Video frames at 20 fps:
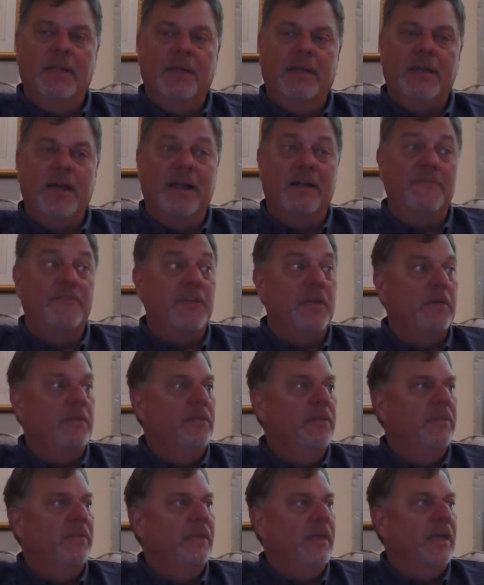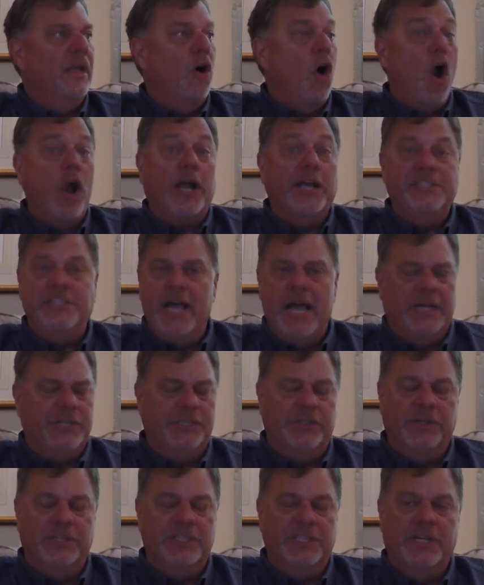Kind of the
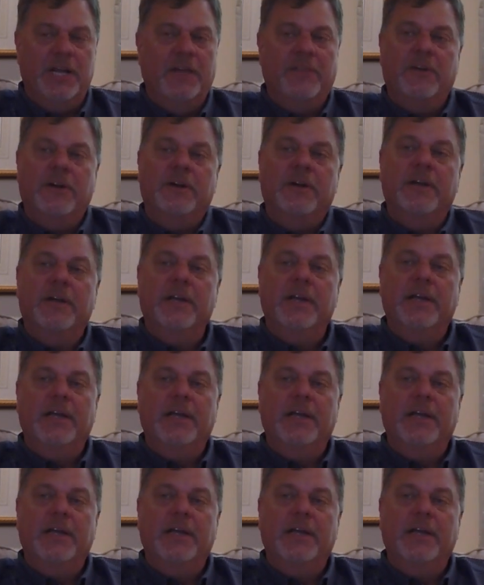architecture is another